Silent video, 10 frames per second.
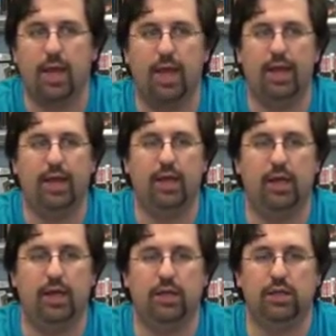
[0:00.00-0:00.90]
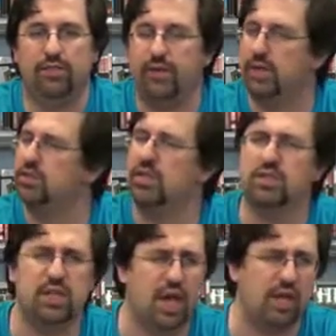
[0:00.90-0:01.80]
and the Phoenix does
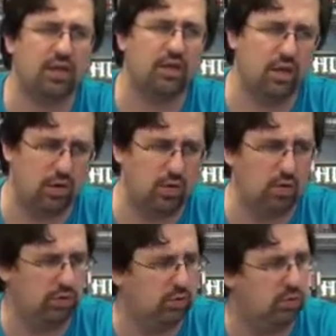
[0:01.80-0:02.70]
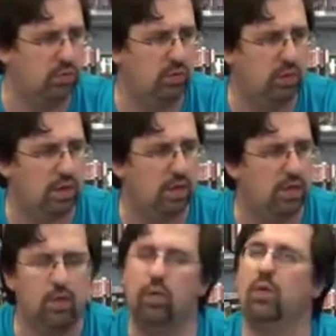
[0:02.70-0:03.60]
not go
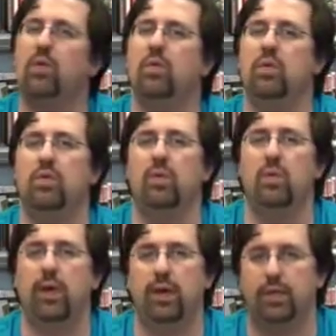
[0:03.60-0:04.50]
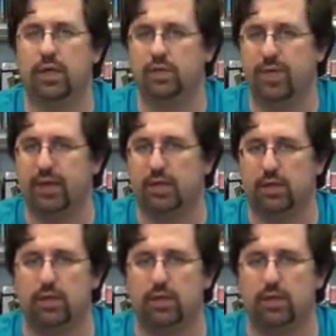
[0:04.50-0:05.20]
to who anybody expected.